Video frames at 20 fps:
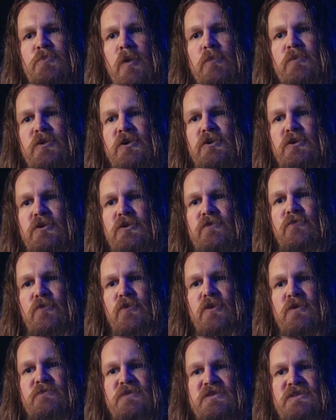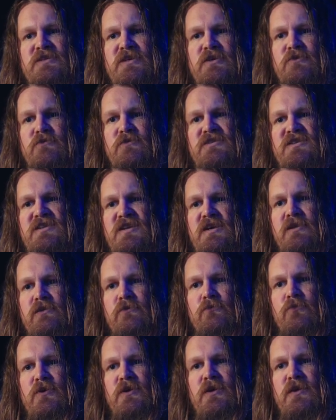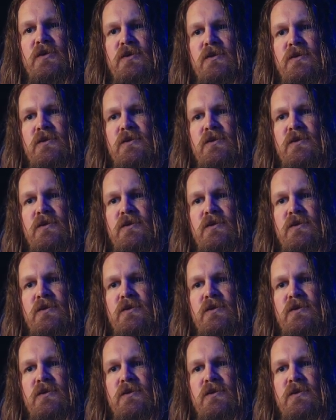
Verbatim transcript: Probably good for him to see who he's dealing with.